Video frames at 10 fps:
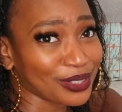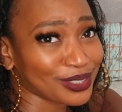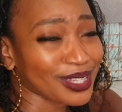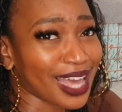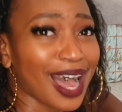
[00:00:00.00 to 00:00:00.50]
so
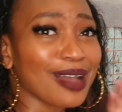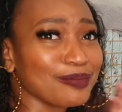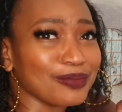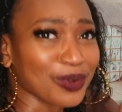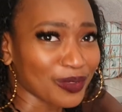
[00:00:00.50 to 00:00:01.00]
that I'm
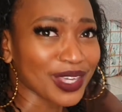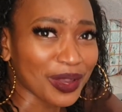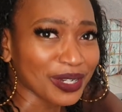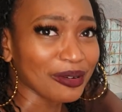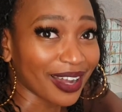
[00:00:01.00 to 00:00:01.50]
not the
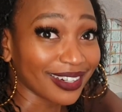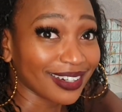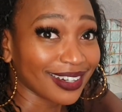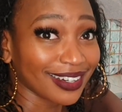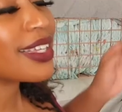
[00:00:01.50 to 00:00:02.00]
only one,
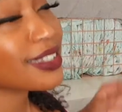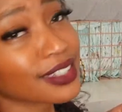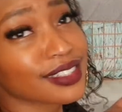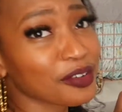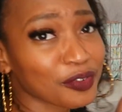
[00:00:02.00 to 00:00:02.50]

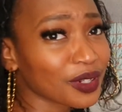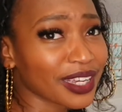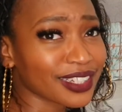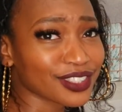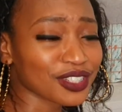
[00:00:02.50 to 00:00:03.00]
because I feel like
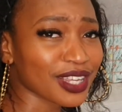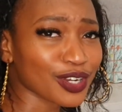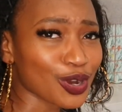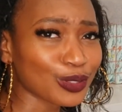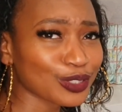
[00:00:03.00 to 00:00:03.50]
it's just like a
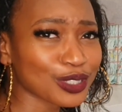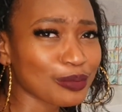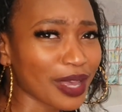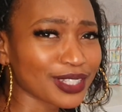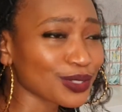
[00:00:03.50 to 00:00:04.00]
constant
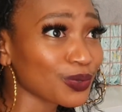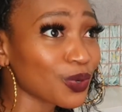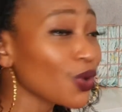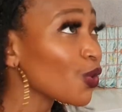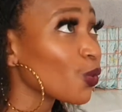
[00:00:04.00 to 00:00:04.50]
battle
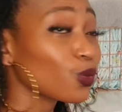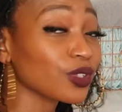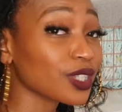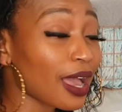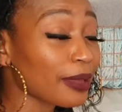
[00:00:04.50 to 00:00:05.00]
all the
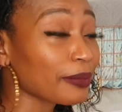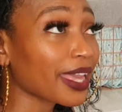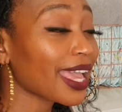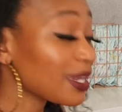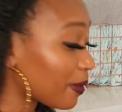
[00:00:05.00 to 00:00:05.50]
time.
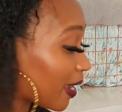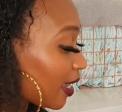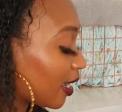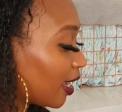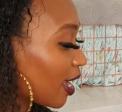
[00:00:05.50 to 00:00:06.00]
Anyway,
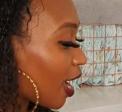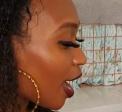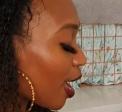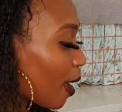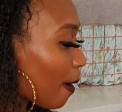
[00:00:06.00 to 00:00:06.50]

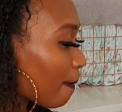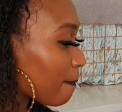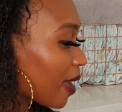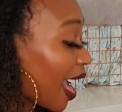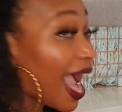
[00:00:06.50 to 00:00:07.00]
and
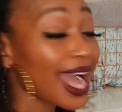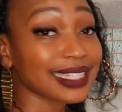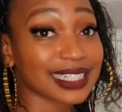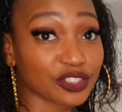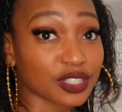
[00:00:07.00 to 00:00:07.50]

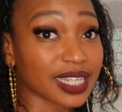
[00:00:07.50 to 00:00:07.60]
it's just